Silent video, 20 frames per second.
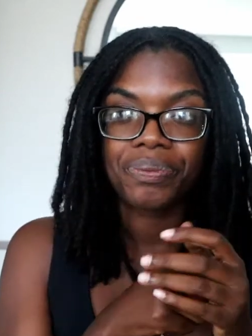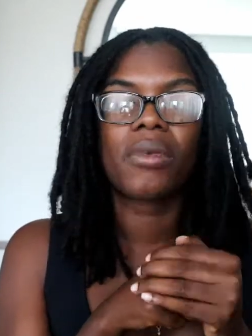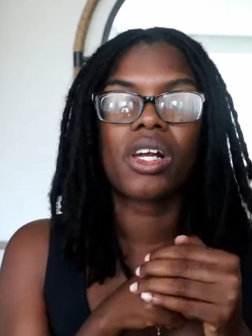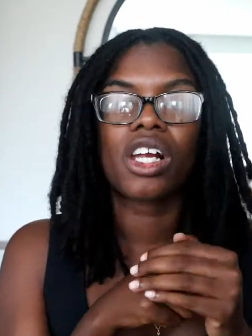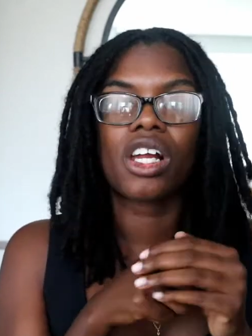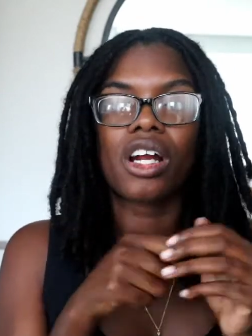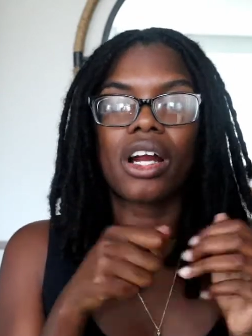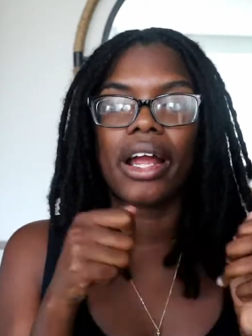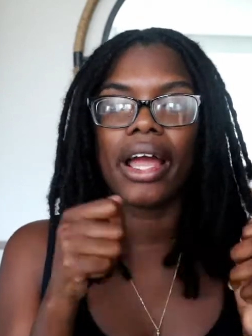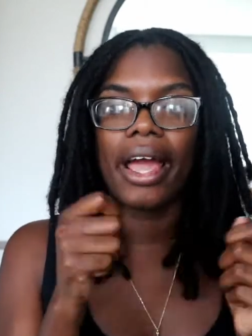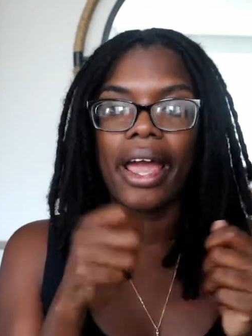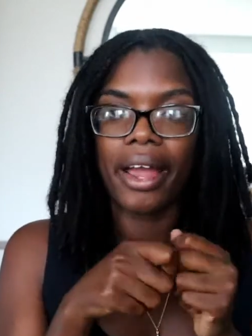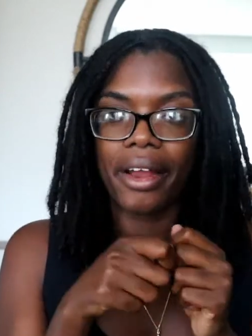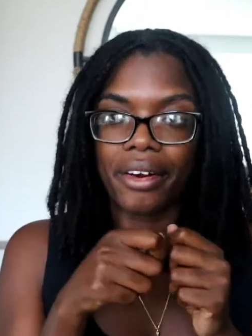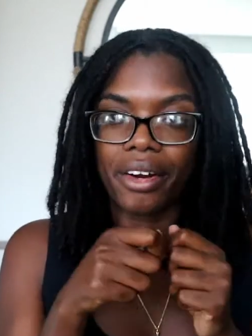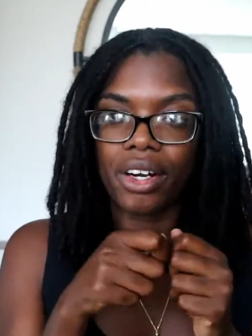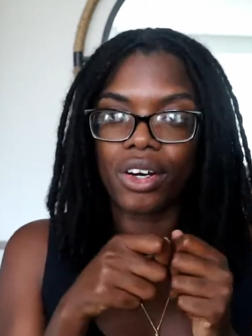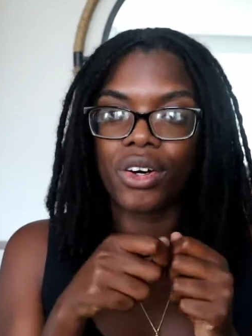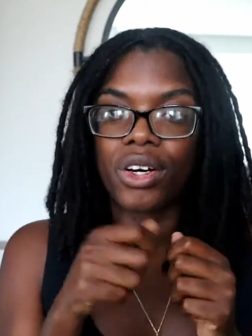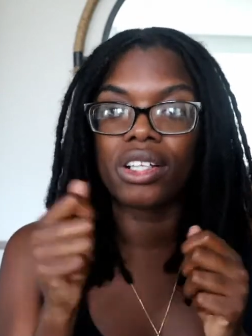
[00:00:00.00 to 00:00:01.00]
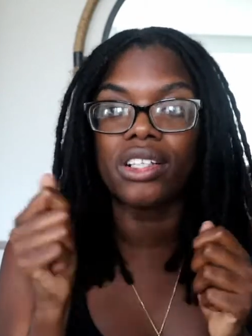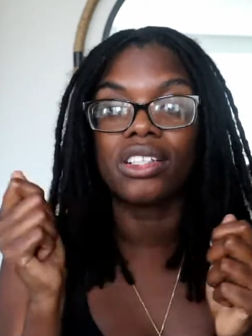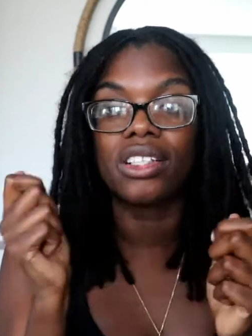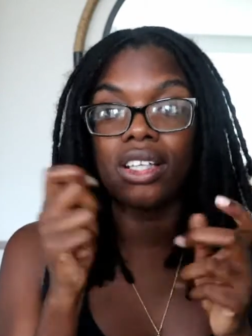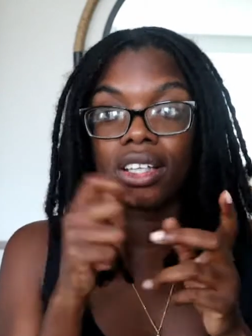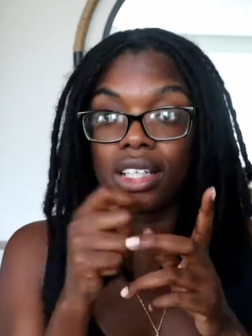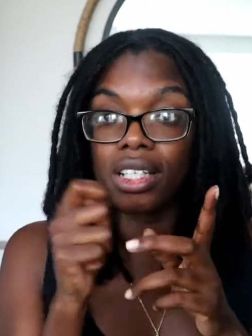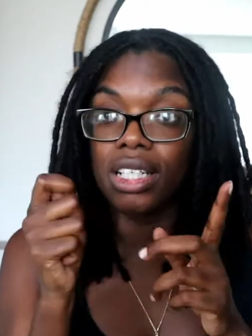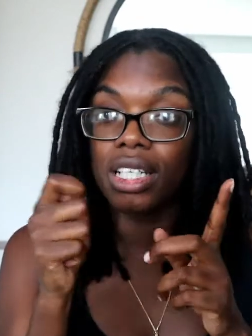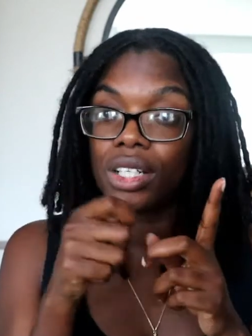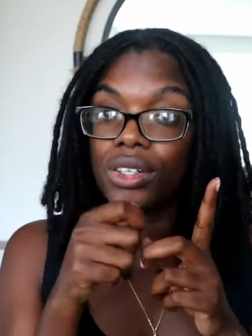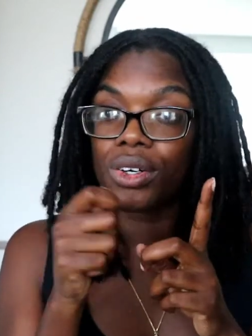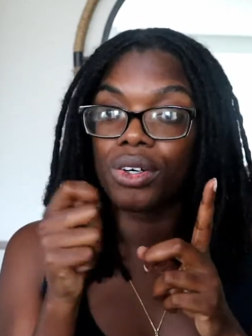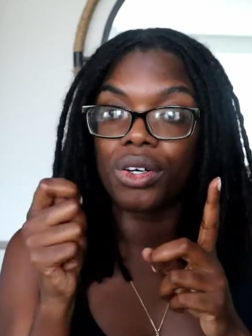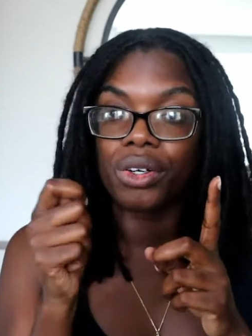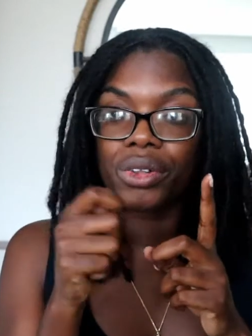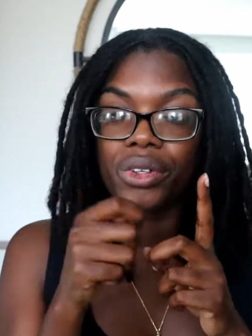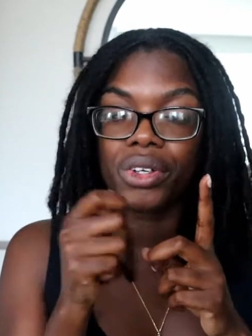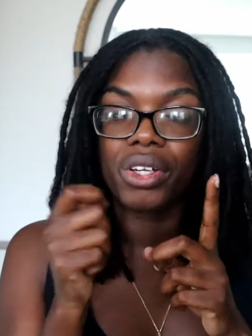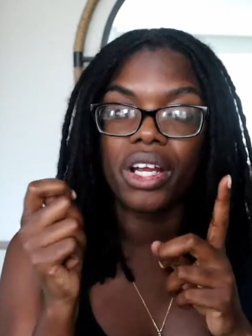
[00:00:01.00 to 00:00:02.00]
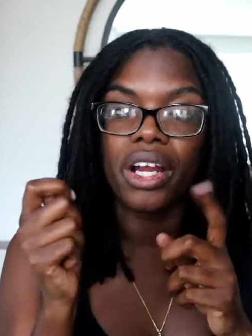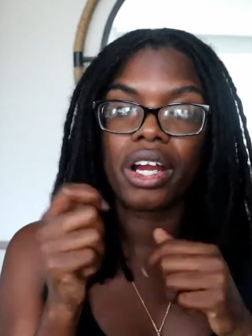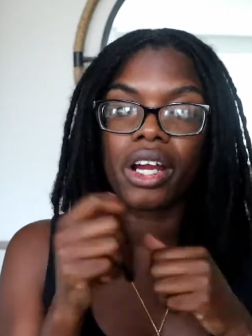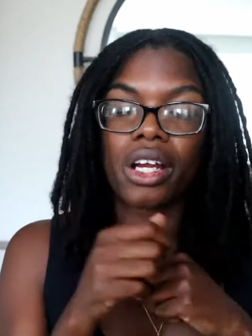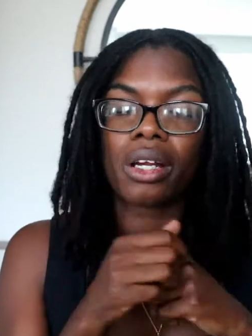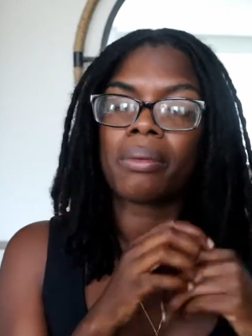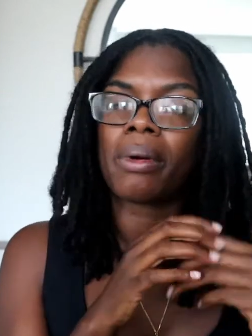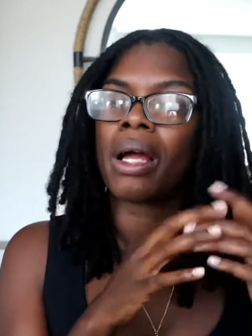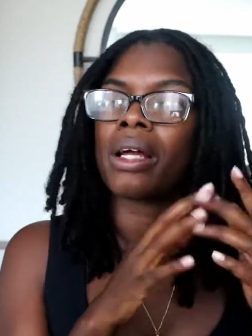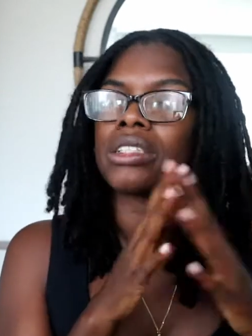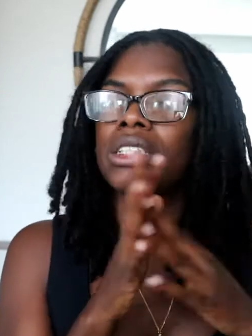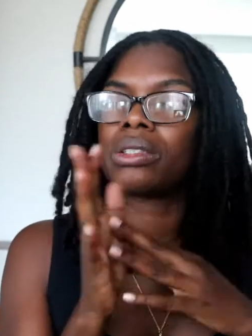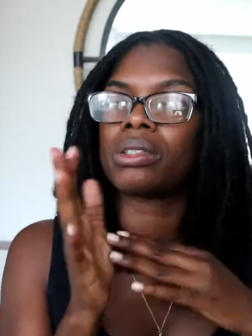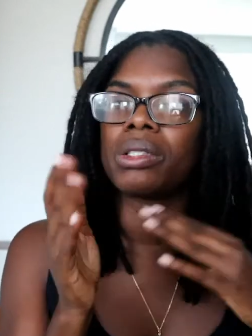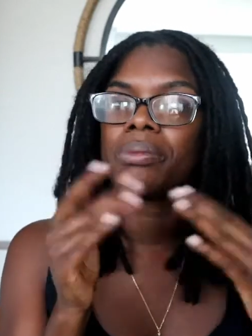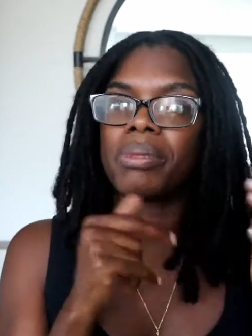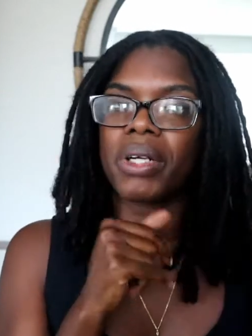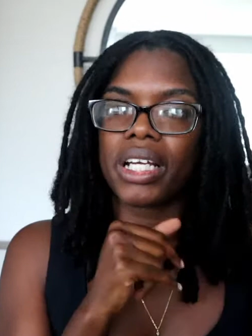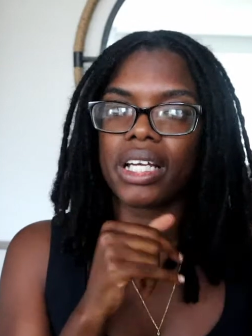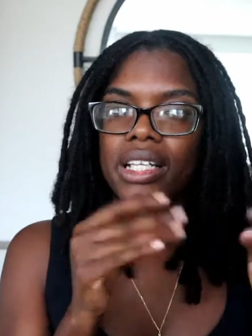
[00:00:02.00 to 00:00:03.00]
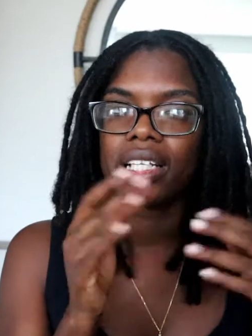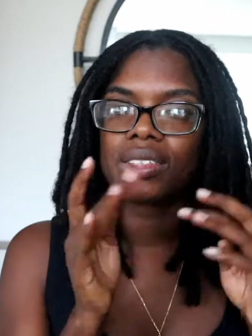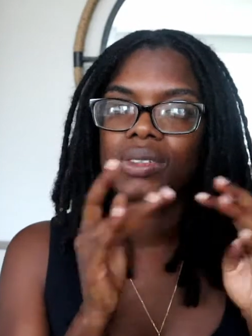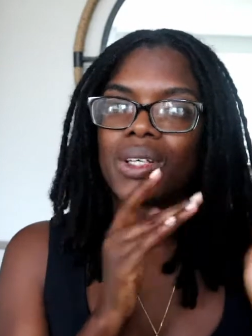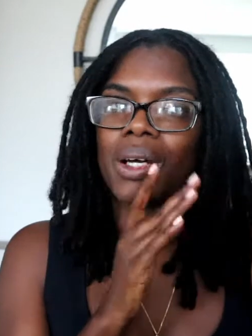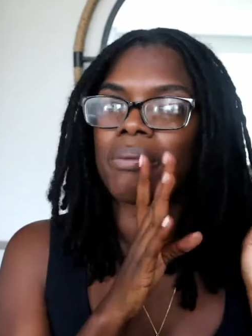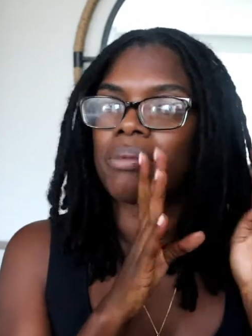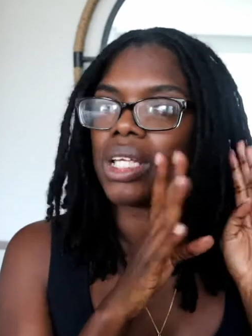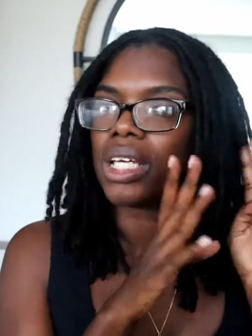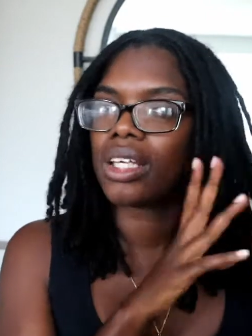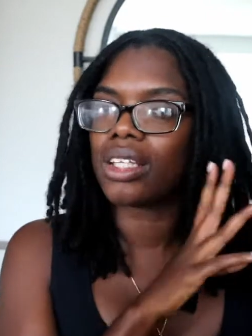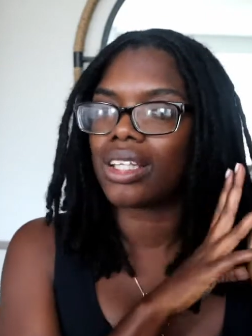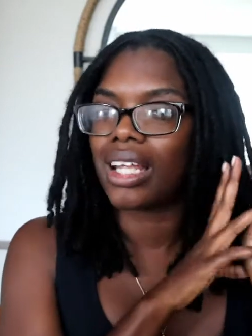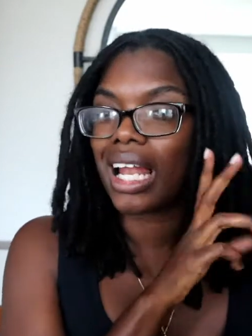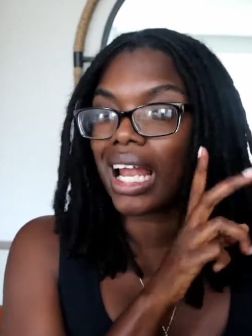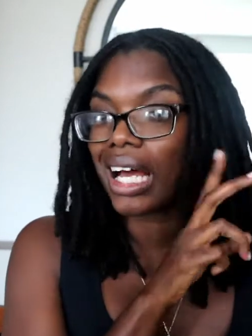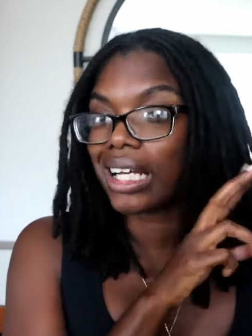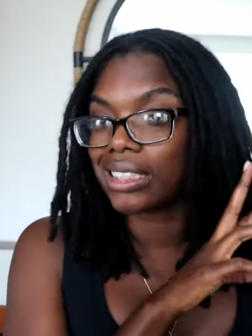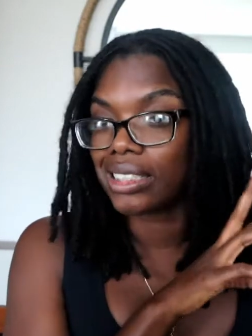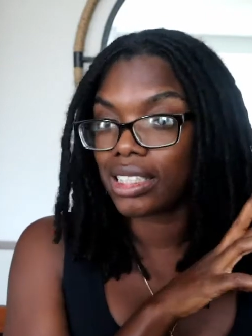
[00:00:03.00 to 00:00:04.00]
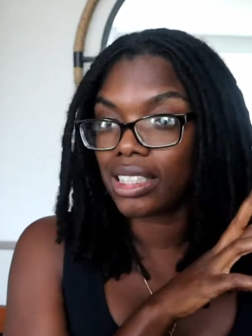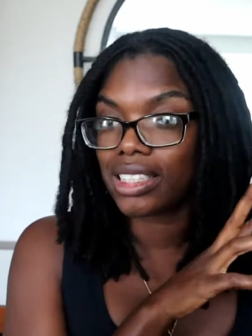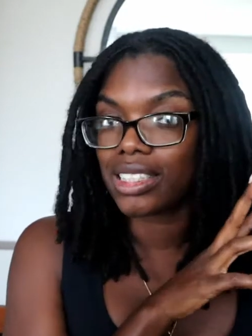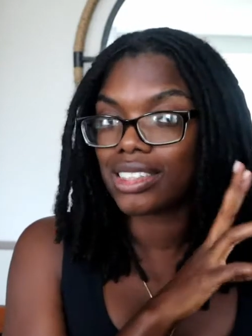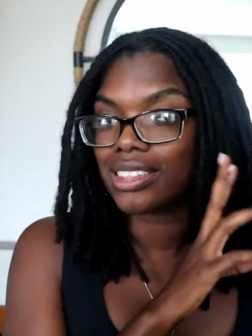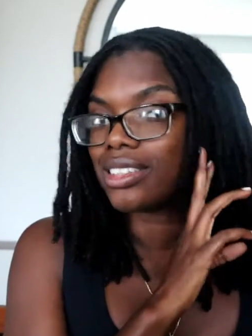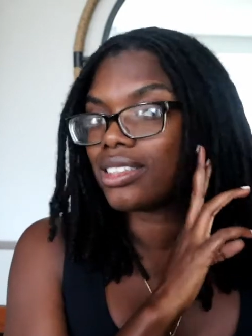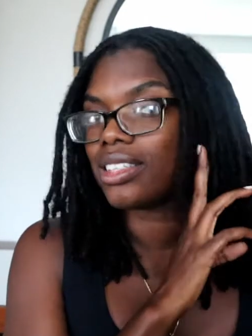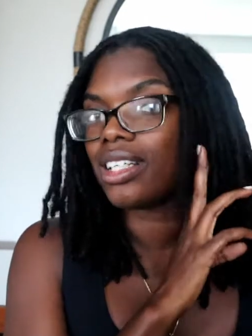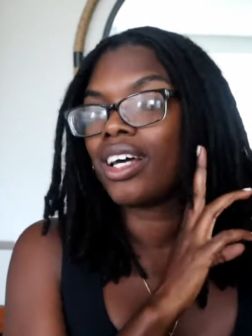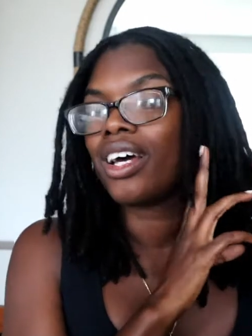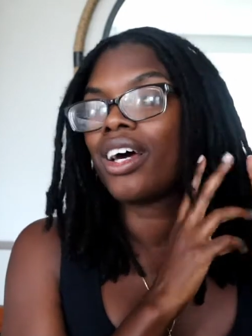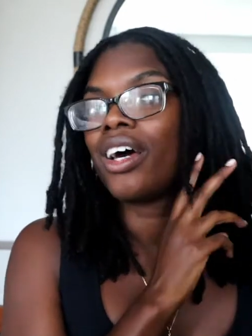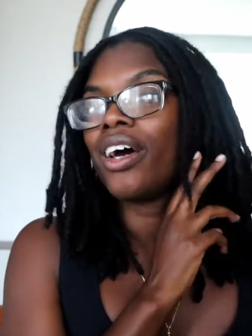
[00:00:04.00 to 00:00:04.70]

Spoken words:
your hair, or the needle going through your hair, can possibly break it. That's what I'm thinking the logic is.